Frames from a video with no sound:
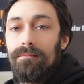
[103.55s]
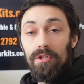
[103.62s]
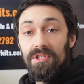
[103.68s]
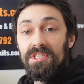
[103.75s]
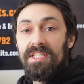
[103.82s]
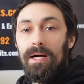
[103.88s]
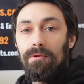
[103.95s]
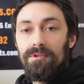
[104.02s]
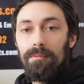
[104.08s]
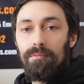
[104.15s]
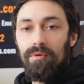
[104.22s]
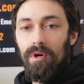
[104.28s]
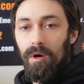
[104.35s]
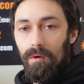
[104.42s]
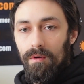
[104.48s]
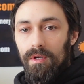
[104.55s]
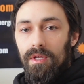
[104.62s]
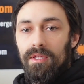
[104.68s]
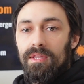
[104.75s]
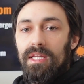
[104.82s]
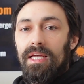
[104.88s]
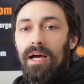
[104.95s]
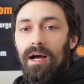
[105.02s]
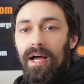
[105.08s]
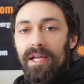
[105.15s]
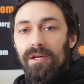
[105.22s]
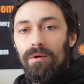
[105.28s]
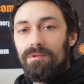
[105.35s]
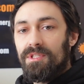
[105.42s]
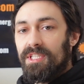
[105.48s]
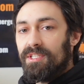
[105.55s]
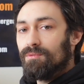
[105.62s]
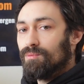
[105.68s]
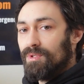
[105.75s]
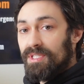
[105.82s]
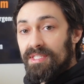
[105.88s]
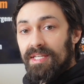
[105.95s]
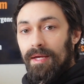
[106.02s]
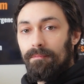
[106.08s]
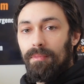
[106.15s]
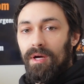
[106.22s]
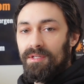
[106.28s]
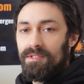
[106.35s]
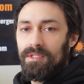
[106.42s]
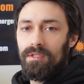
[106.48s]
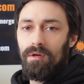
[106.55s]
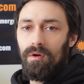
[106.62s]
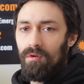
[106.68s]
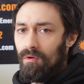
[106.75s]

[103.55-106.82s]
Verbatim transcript: On the Delta Pro, the IoT reset button,